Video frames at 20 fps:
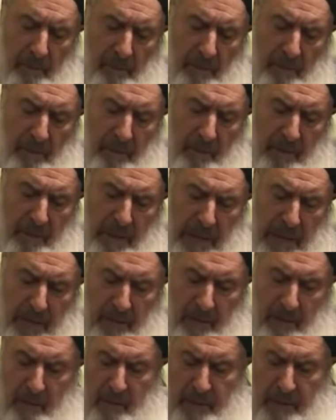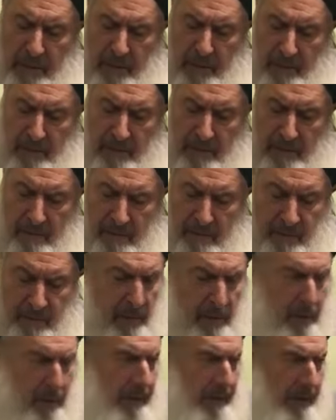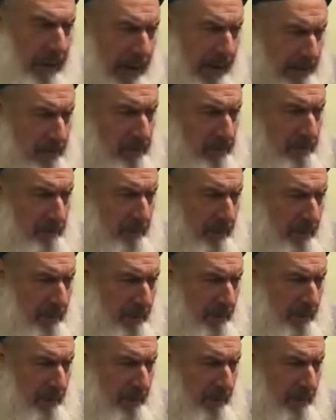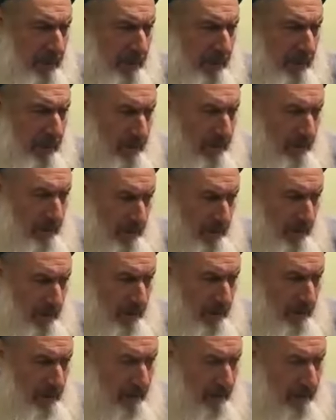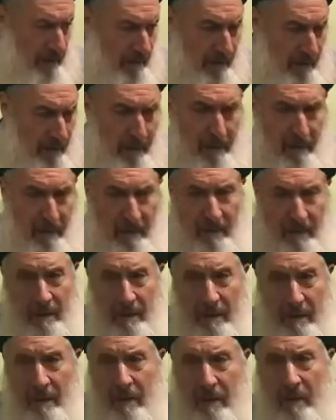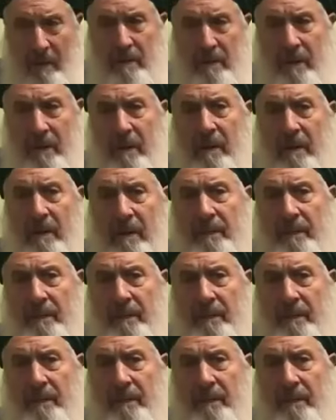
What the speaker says: We're not going this year on Hajj because of the conditions they're closing.